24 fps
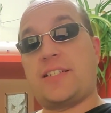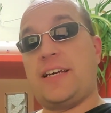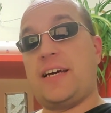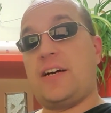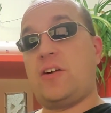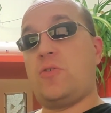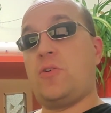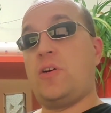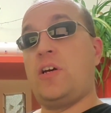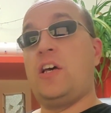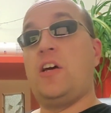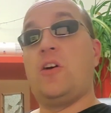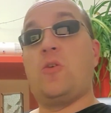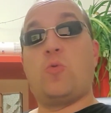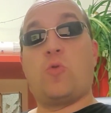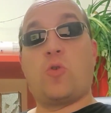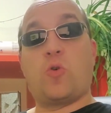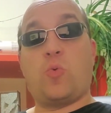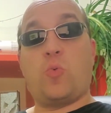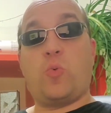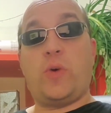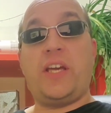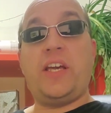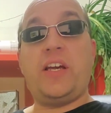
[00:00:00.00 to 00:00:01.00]
Now,
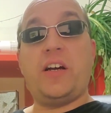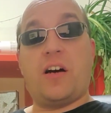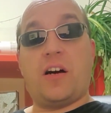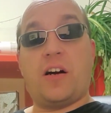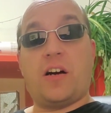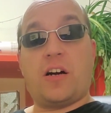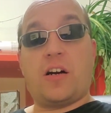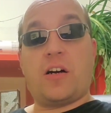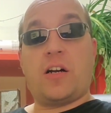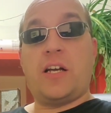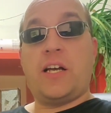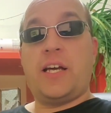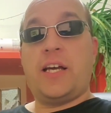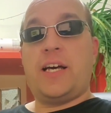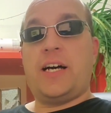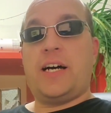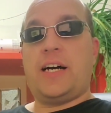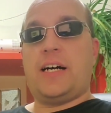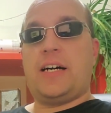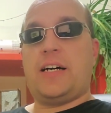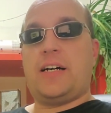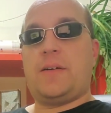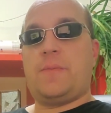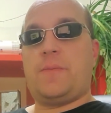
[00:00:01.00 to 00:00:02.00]
where we are,
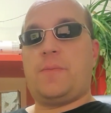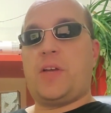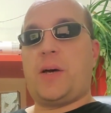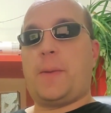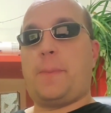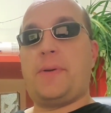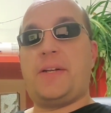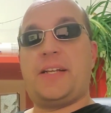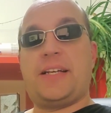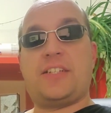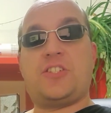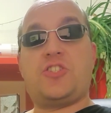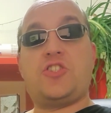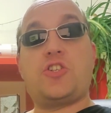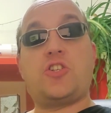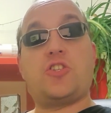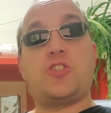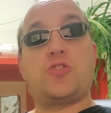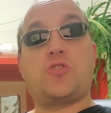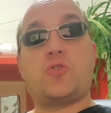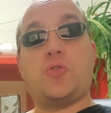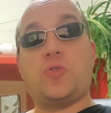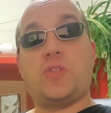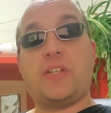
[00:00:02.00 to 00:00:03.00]
a
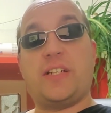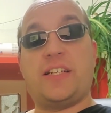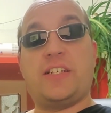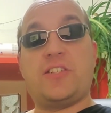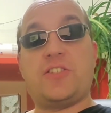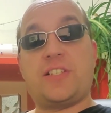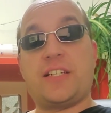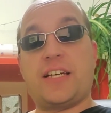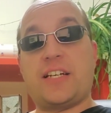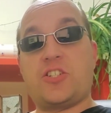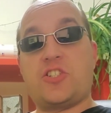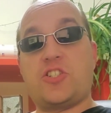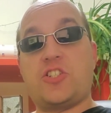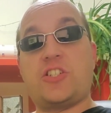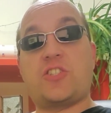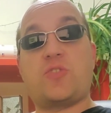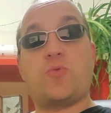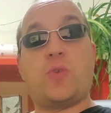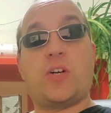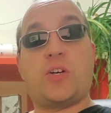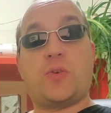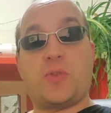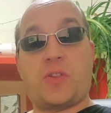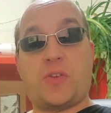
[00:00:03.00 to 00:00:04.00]
pedestrian-controlled intersection is
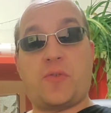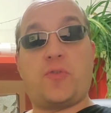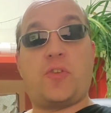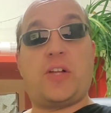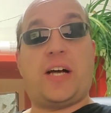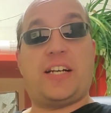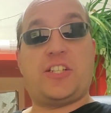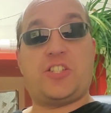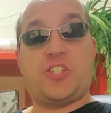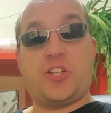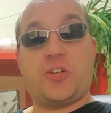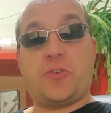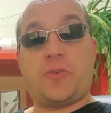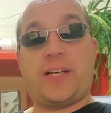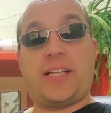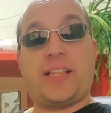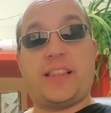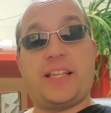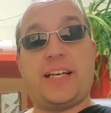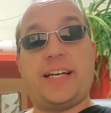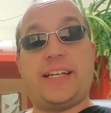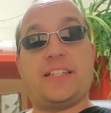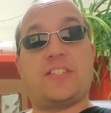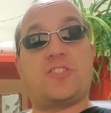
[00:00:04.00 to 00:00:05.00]
one with a flashing green
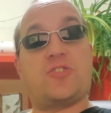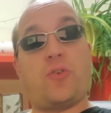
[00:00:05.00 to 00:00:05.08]
light.